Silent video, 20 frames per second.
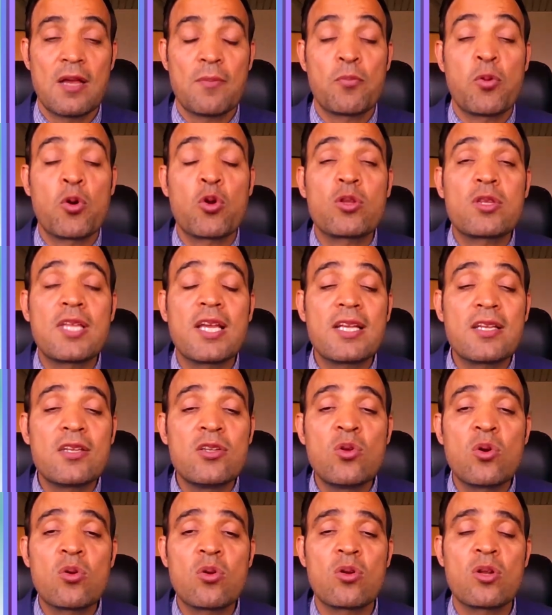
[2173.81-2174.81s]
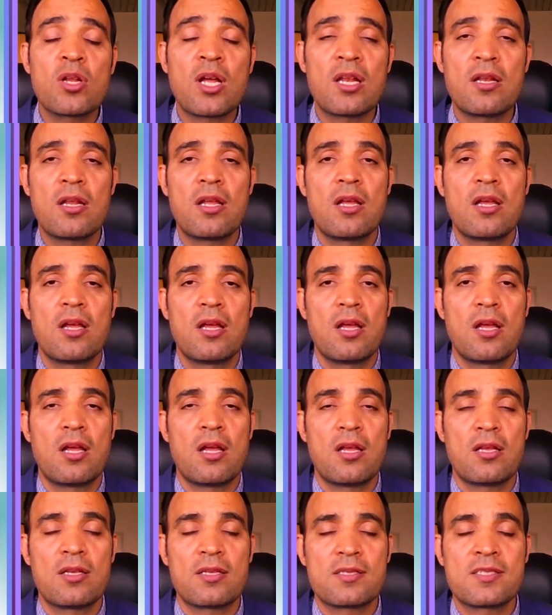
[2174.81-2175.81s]
protect neuronal
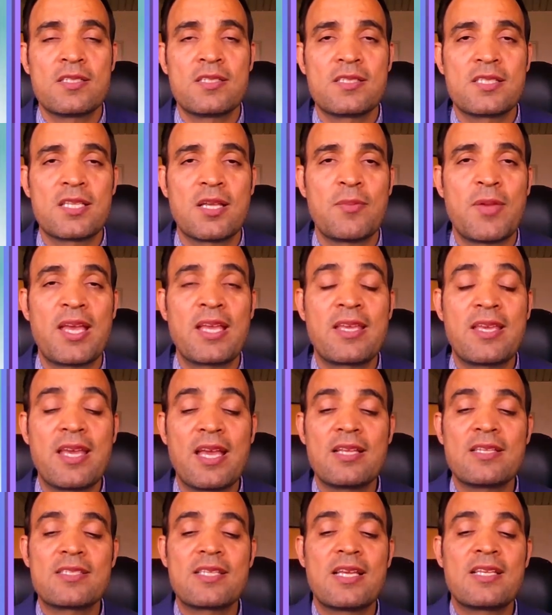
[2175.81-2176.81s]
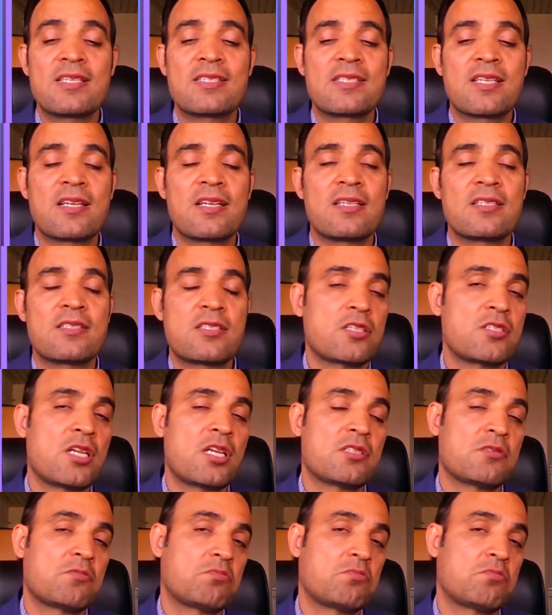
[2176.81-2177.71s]
system against stress such